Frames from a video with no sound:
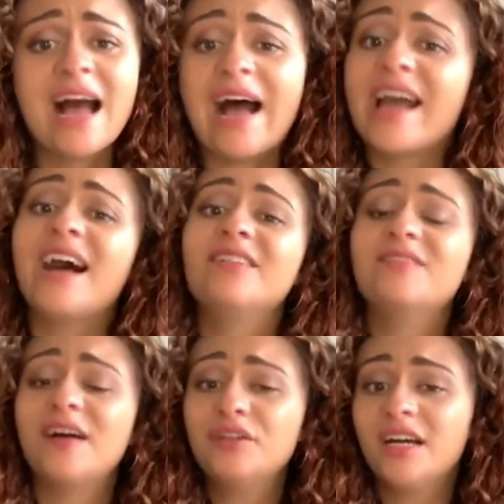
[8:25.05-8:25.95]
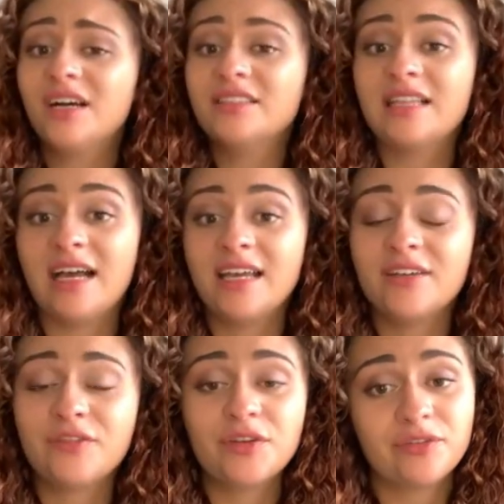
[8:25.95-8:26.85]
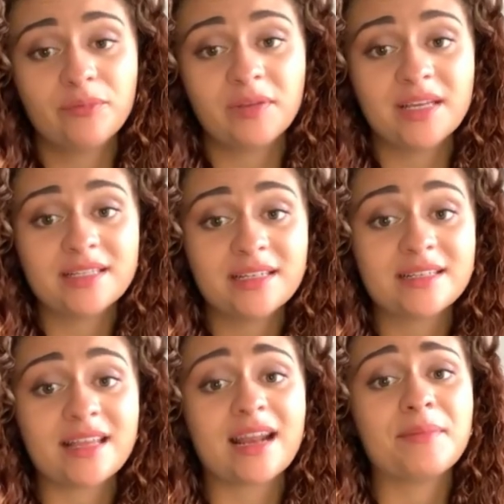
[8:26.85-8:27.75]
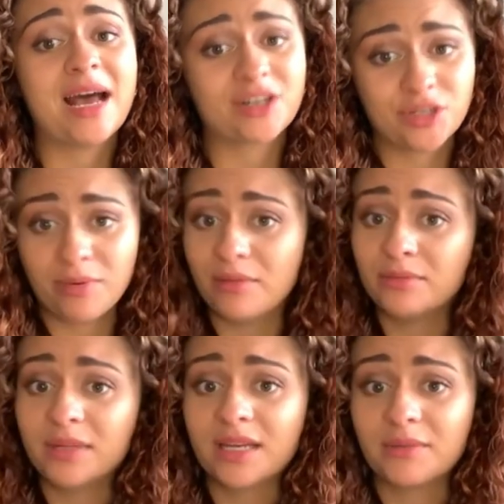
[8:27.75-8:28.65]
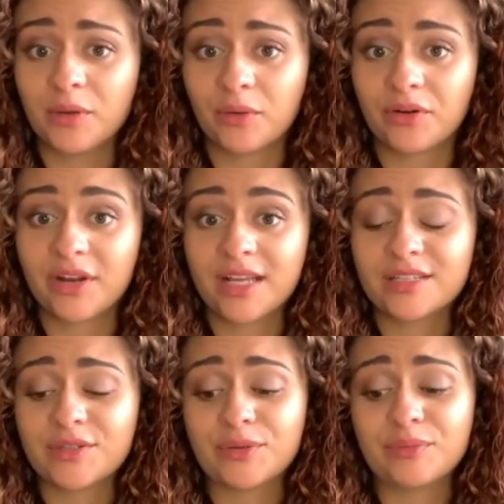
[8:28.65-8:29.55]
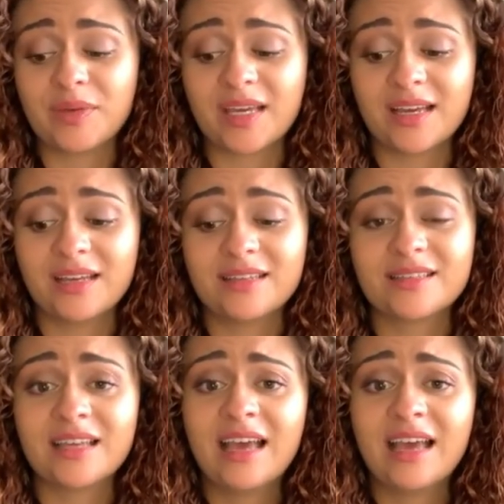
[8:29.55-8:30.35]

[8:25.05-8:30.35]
I have found it online a few different places, and I'm actually probably going to be ordering it soon because